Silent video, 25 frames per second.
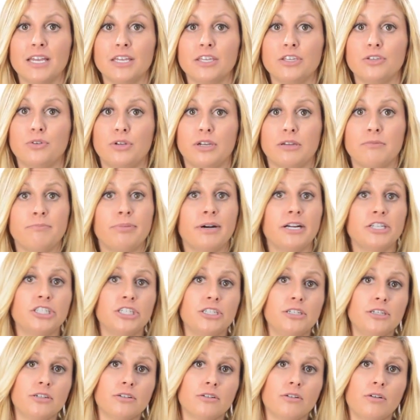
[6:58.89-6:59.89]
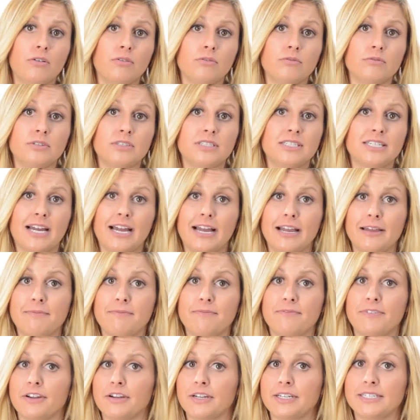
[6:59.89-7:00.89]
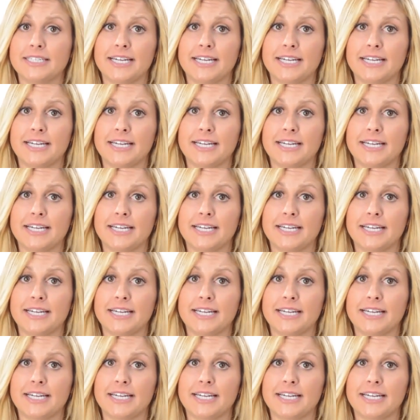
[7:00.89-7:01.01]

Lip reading: You can budget your own time very